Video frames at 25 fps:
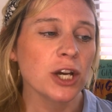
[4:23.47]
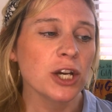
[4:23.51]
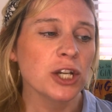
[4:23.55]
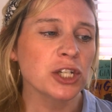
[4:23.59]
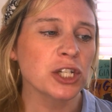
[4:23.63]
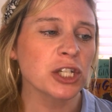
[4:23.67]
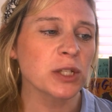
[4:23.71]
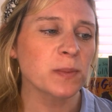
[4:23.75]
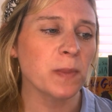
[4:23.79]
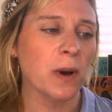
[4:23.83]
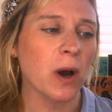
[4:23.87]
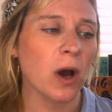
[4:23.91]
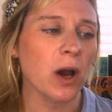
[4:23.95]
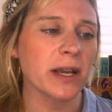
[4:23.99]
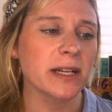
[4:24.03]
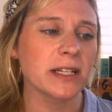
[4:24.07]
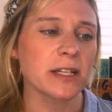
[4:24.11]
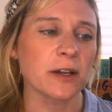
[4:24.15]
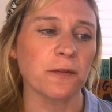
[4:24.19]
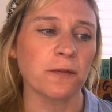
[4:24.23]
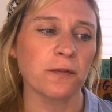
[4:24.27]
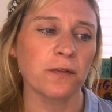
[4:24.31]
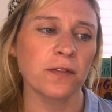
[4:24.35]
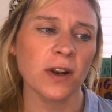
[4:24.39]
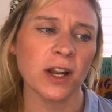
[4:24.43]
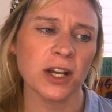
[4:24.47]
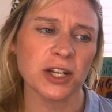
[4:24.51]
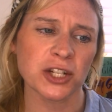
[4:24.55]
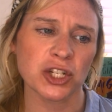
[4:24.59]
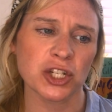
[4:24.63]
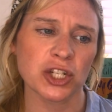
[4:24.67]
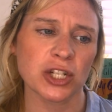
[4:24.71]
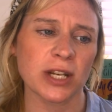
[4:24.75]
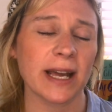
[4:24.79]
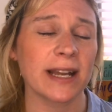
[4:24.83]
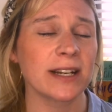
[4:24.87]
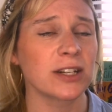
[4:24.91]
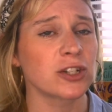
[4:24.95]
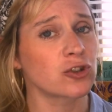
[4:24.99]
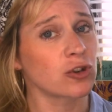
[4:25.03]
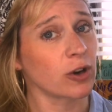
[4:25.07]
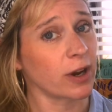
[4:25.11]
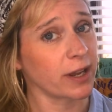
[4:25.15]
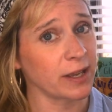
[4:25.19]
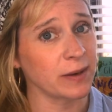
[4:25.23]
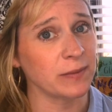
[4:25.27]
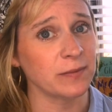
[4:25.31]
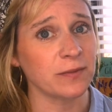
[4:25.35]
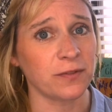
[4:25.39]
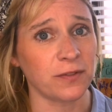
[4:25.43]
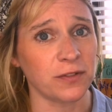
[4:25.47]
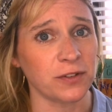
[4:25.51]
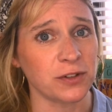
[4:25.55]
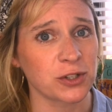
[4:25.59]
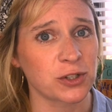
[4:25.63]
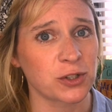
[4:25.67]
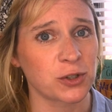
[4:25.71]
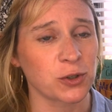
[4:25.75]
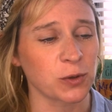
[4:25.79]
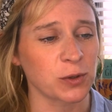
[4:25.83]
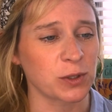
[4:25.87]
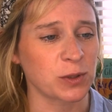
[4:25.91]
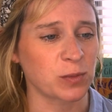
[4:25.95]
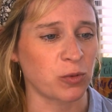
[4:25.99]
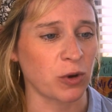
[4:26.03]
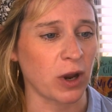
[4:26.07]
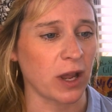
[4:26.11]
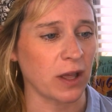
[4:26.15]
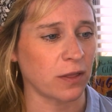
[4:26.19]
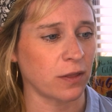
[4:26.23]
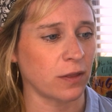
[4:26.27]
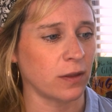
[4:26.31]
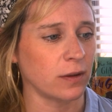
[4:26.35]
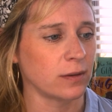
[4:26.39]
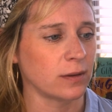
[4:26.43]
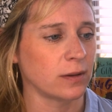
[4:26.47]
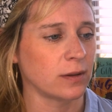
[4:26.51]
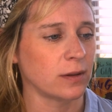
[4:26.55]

just behind a flushed and triumphant Dog's Breath.